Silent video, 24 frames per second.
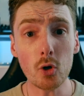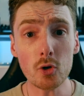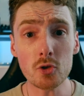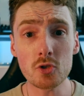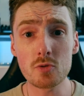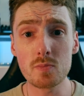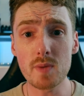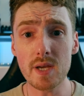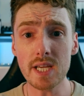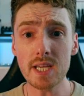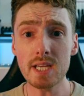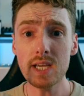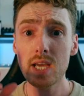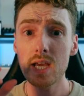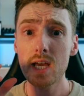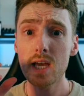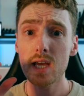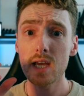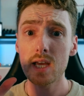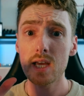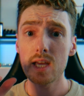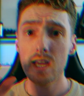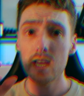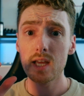cost me...
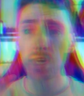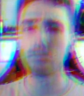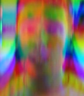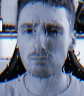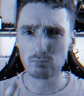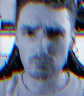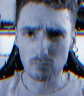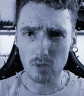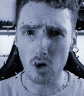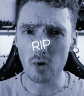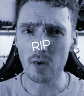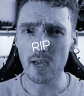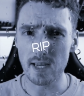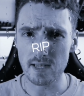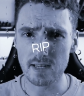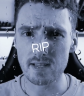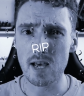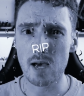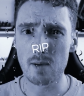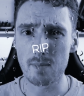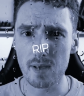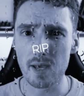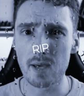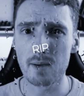I'll get to
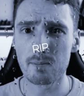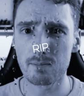that